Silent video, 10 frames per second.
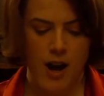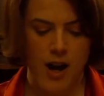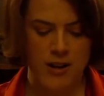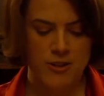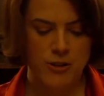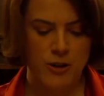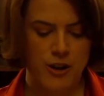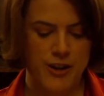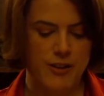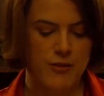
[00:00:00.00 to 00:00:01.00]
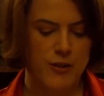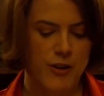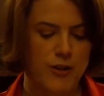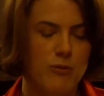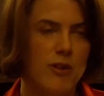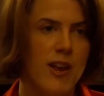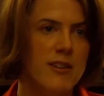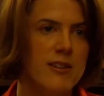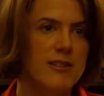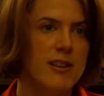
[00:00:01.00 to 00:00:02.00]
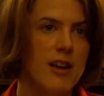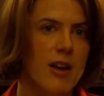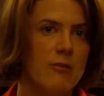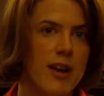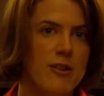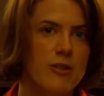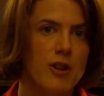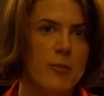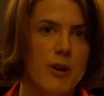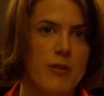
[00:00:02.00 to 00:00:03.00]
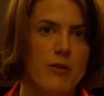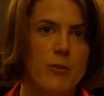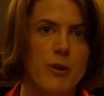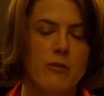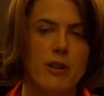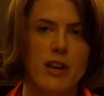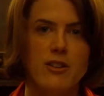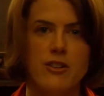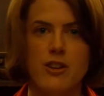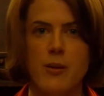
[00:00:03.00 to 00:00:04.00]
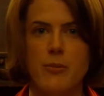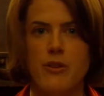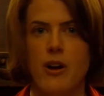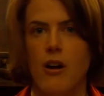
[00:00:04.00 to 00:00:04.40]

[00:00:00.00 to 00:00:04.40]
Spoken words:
Hostile critics focused relentlessly on Rand's treatment of human relationships,